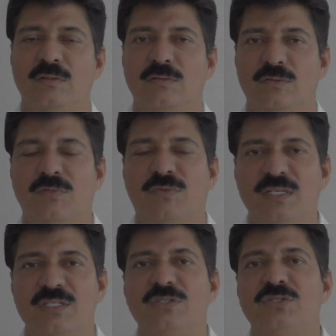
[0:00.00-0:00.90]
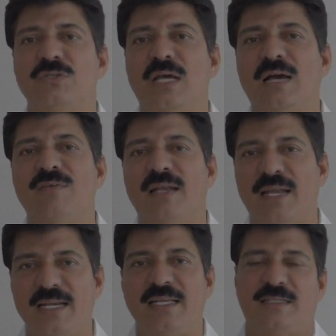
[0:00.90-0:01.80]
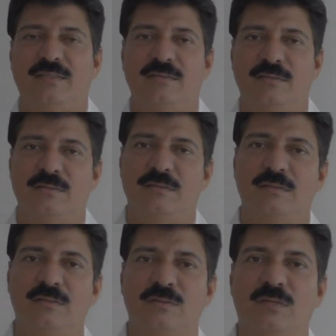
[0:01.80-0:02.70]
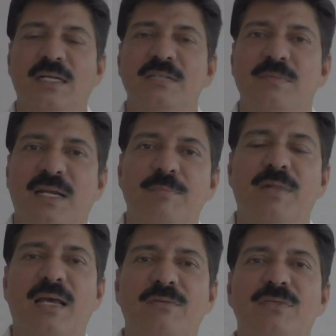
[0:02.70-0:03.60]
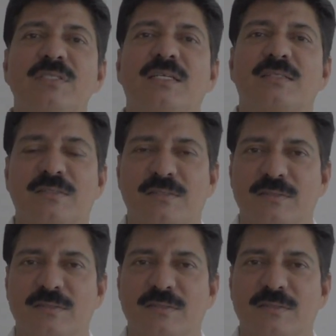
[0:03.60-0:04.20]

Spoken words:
So first you should have an idea. What do you mean by physics?